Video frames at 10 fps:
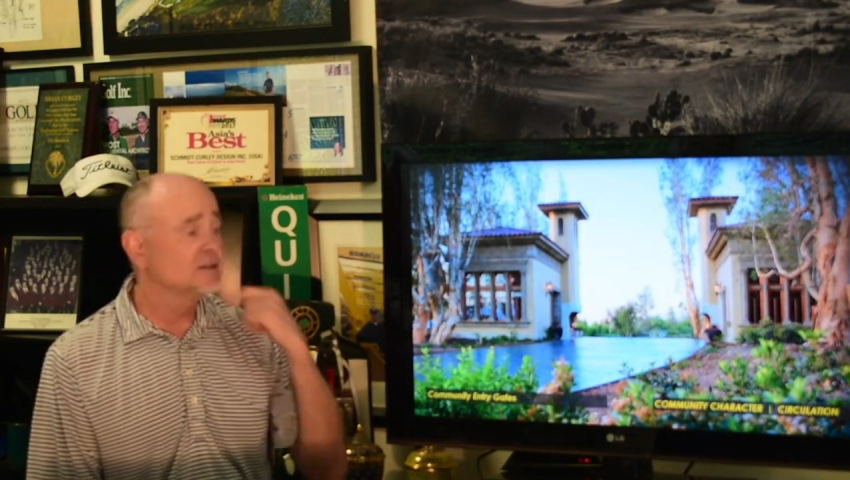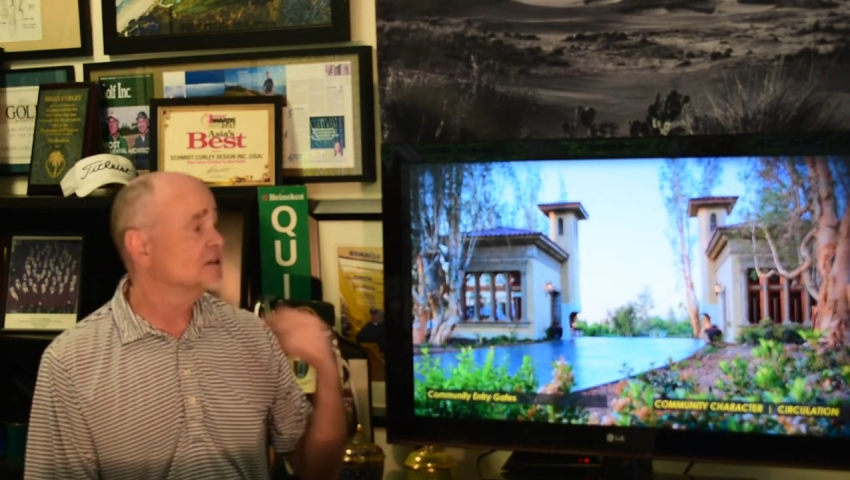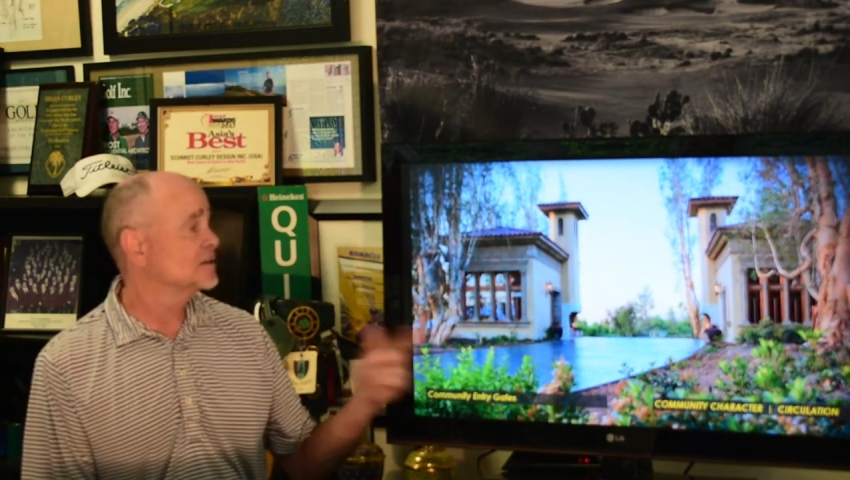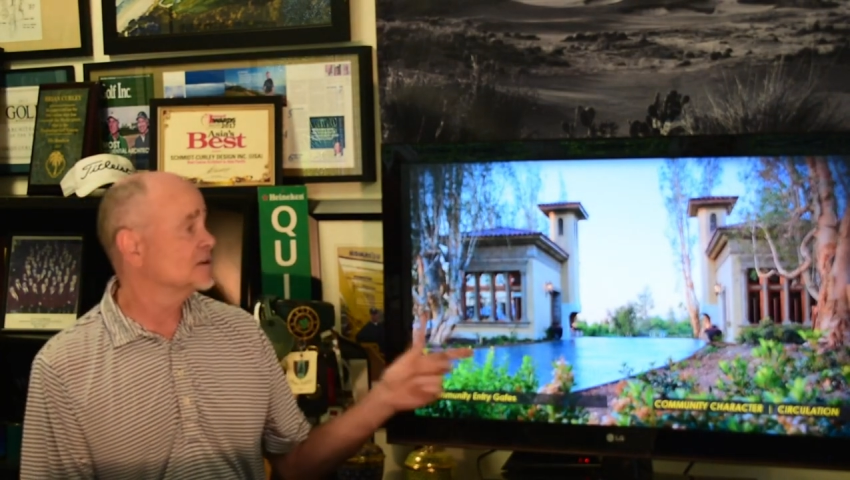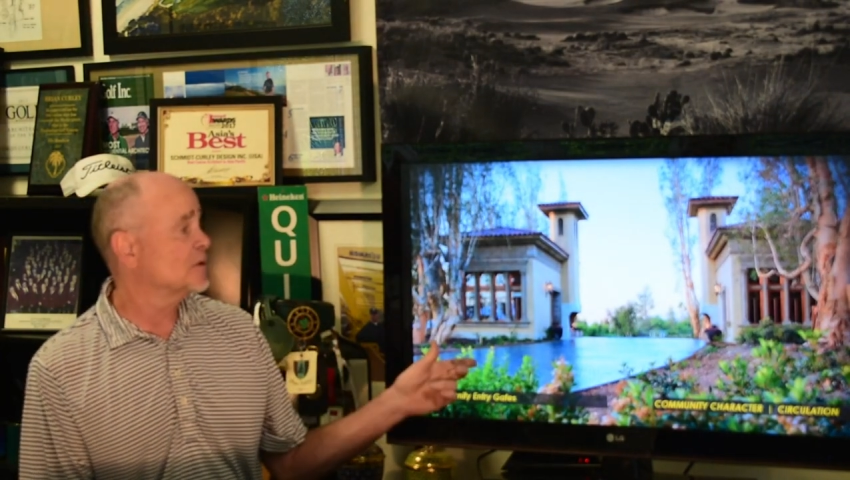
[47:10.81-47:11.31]

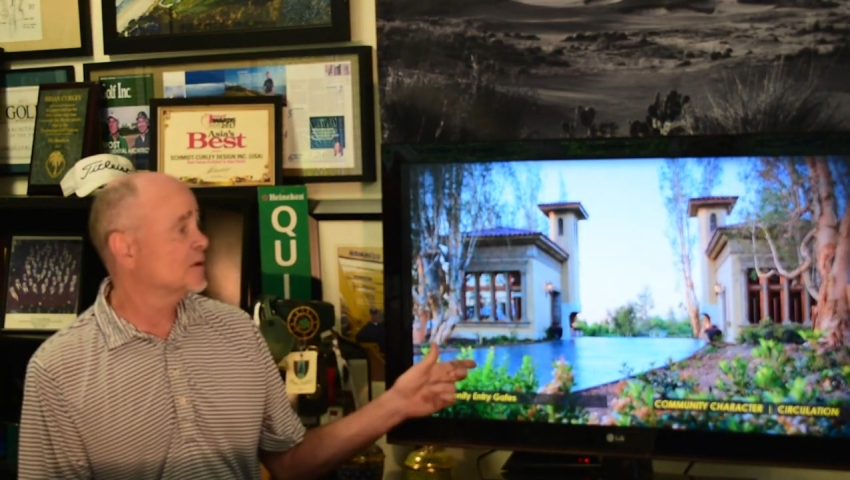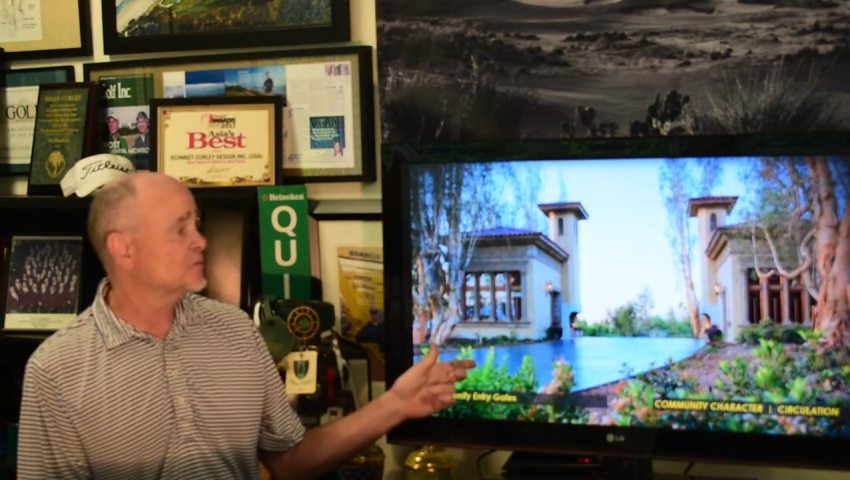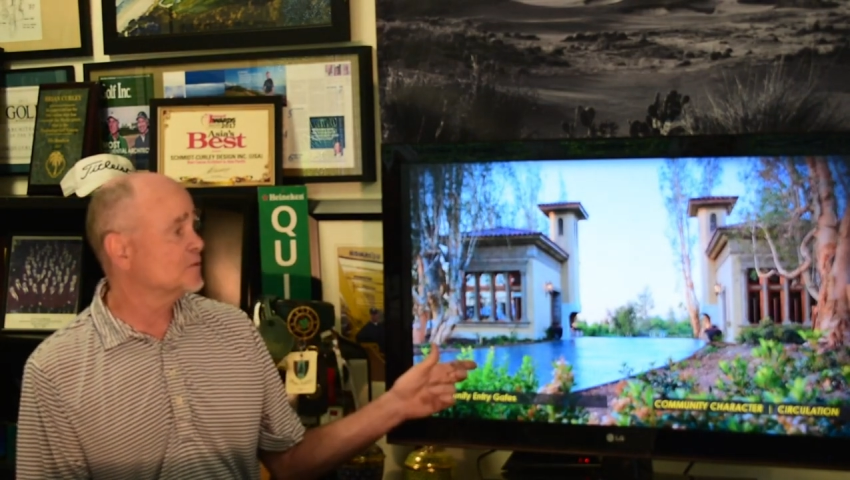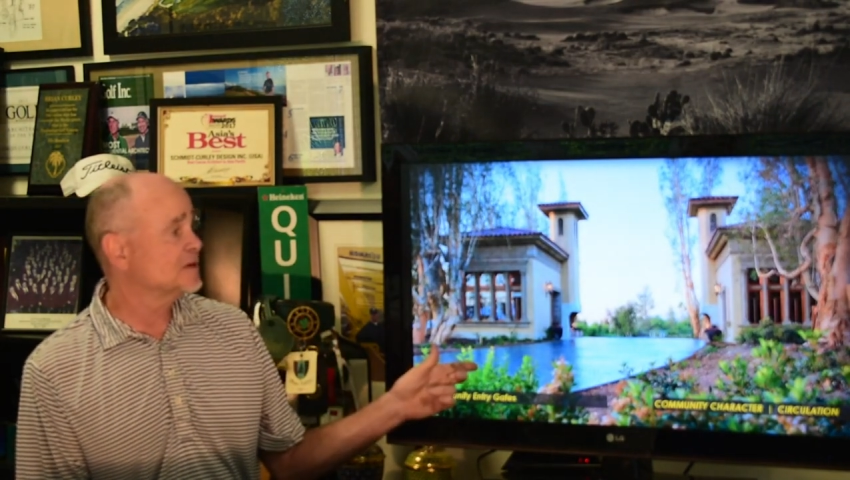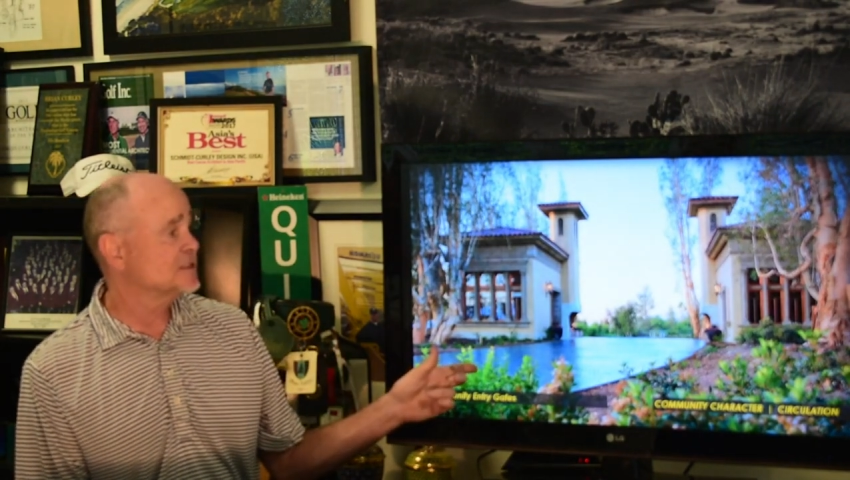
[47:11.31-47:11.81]
in the Palm
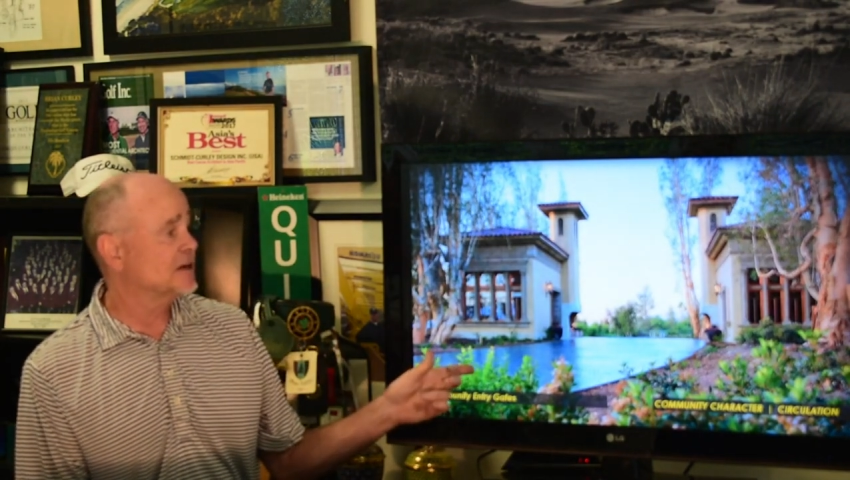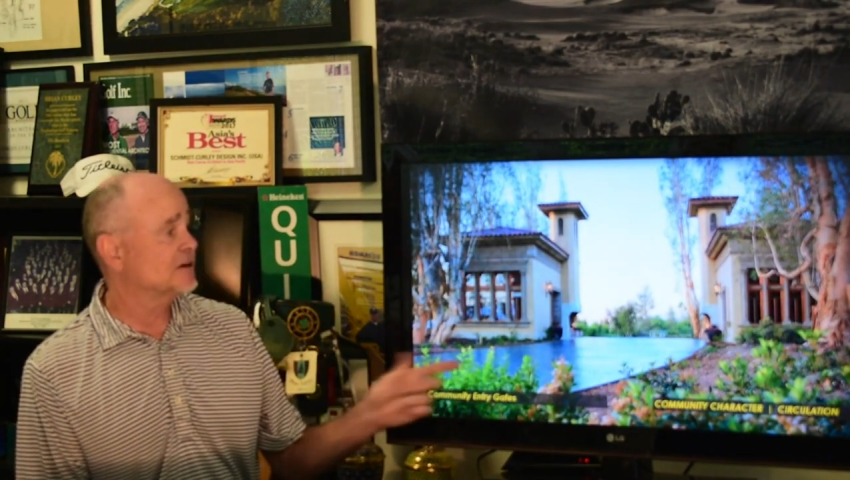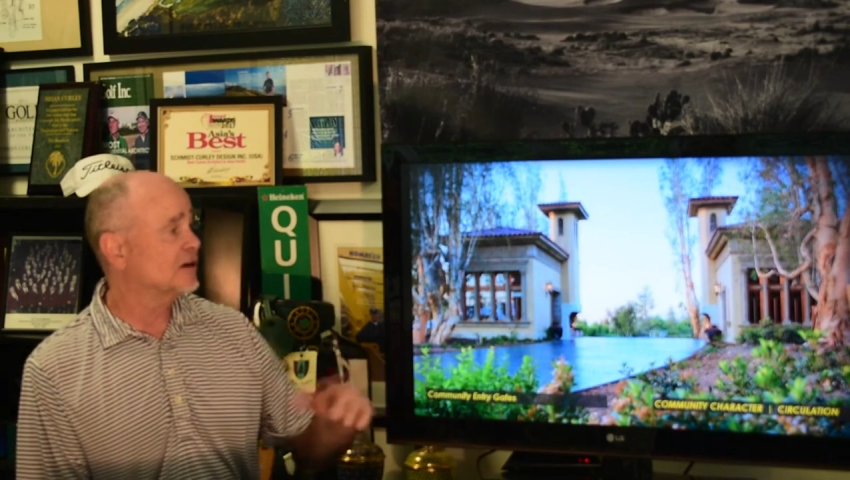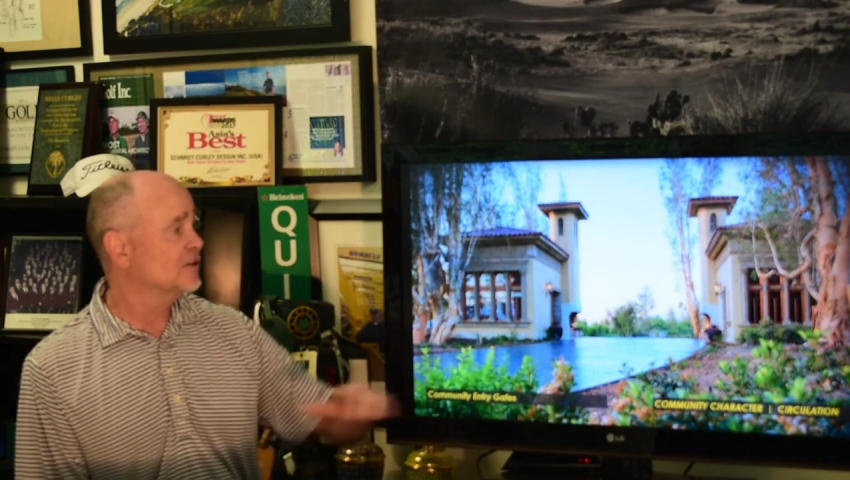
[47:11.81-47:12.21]
Springs area.